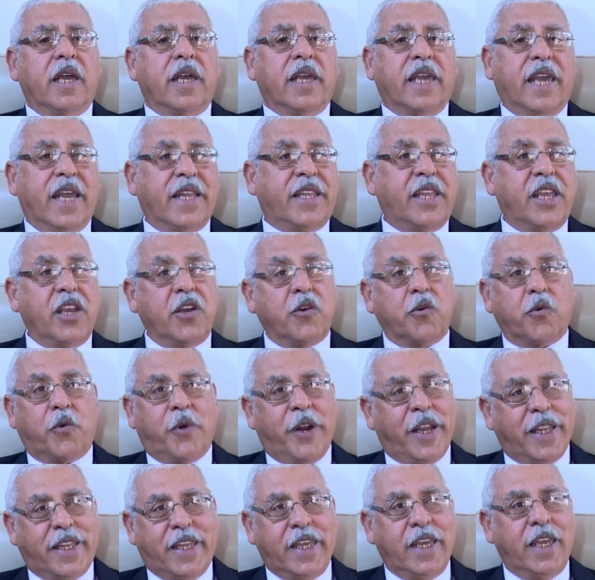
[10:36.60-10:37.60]
getting
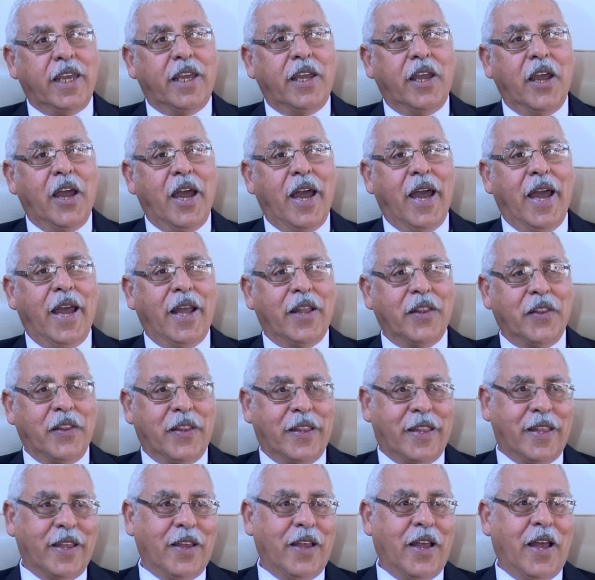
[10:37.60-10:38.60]
ready and
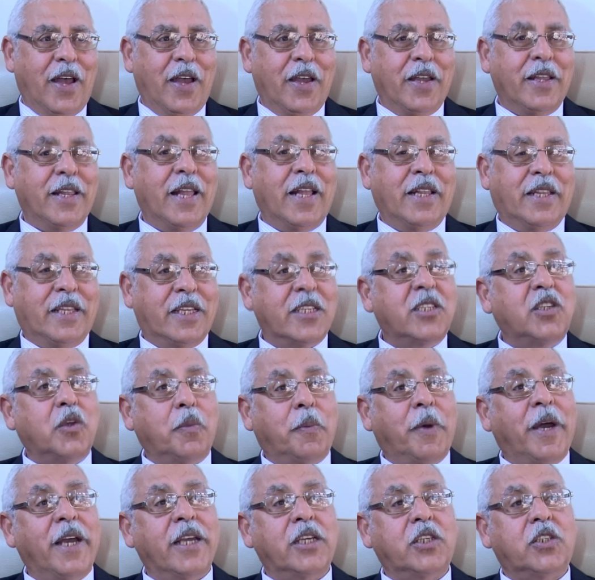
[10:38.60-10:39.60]
in
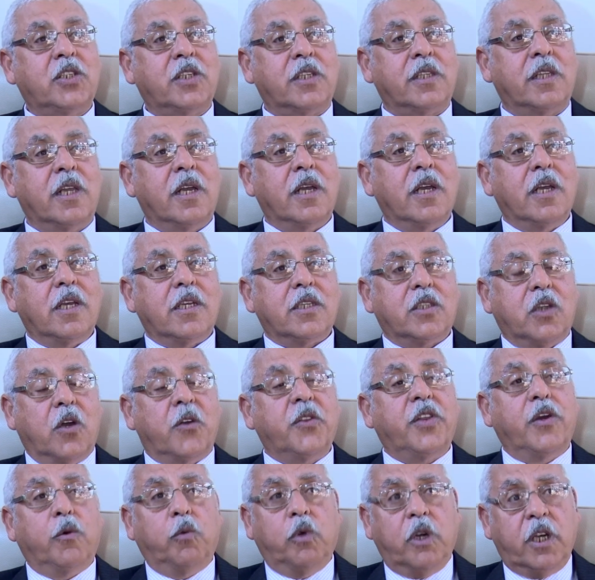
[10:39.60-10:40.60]
anticipation. So
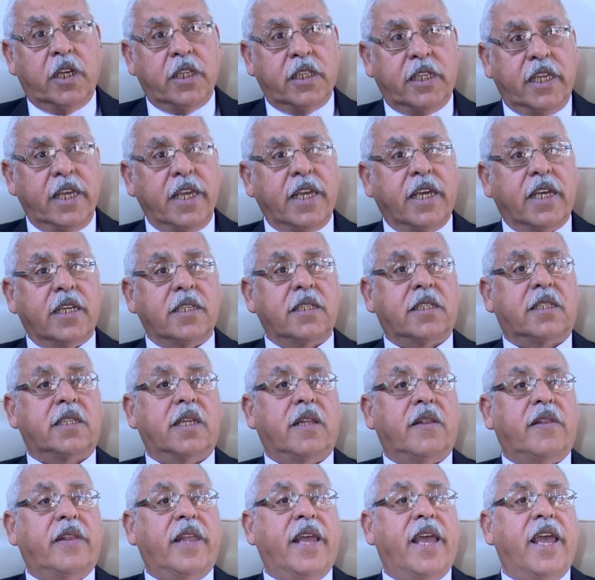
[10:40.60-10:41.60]
there were deacons
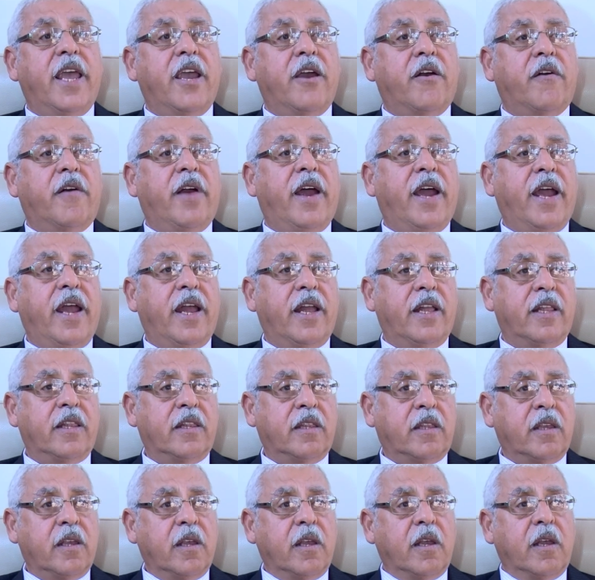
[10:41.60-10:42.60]
in there,
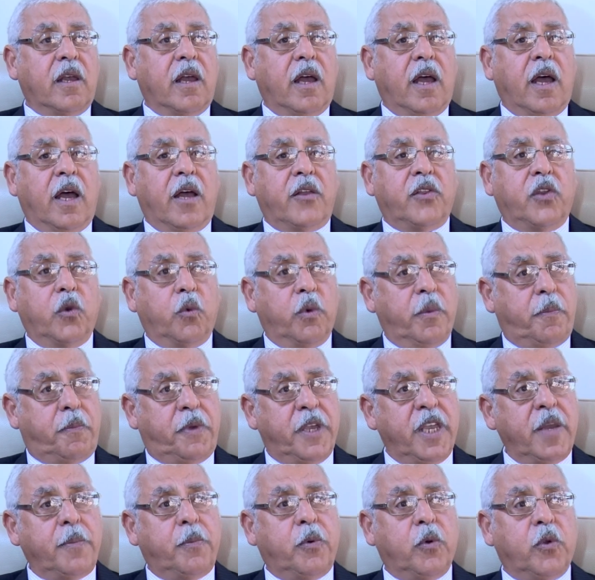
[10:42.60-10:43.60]
and there were
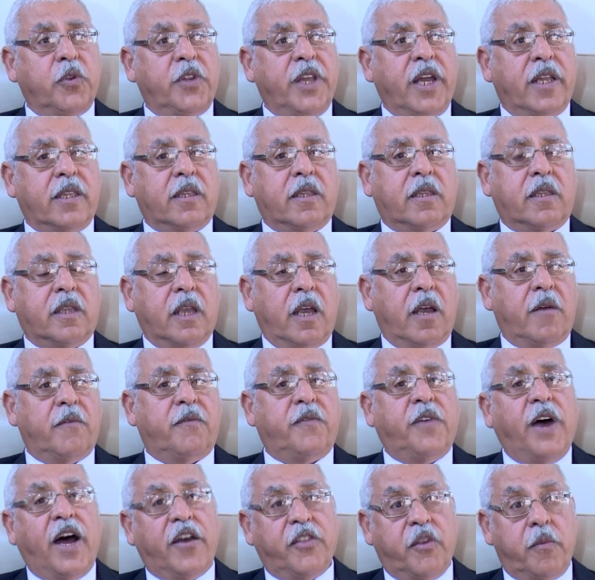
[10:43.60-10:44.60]
people that
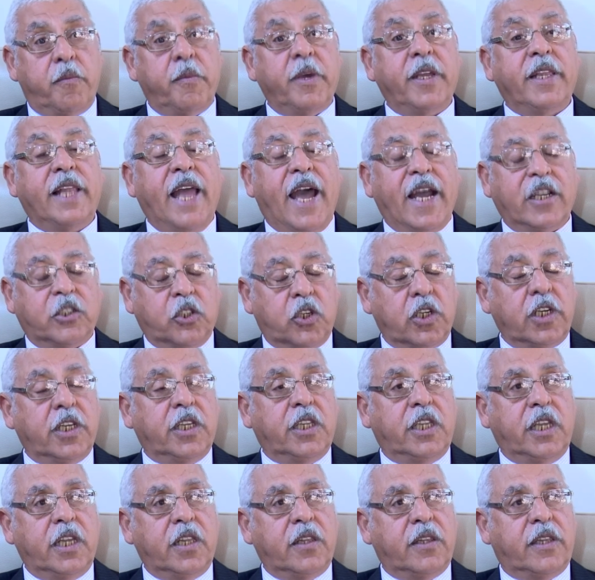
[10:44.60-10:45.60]
Father Mina actually
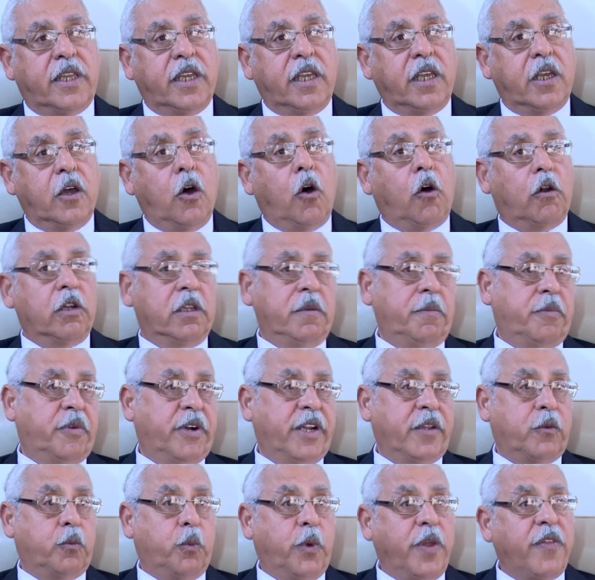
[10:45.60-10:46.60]
did the holy
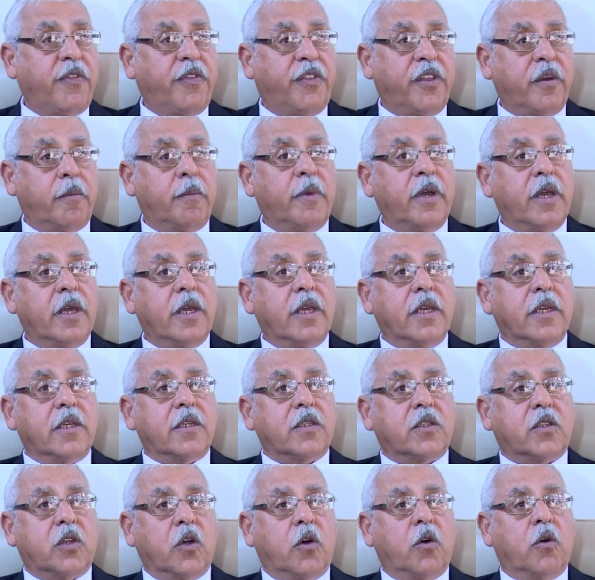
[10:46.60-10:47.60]
bread with them.
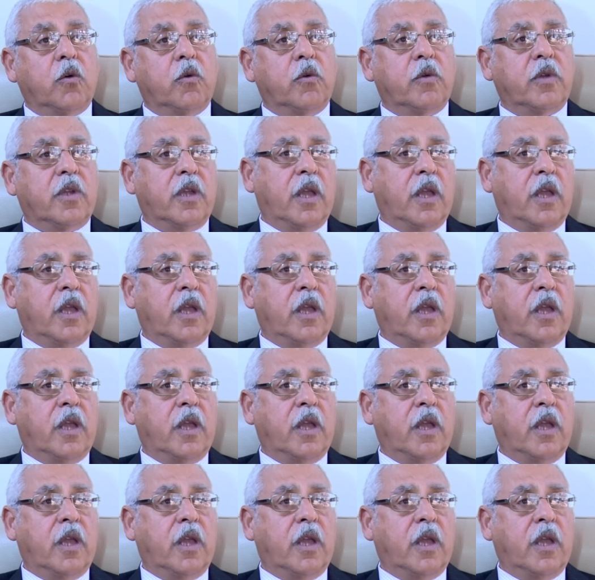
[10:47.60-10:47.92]
So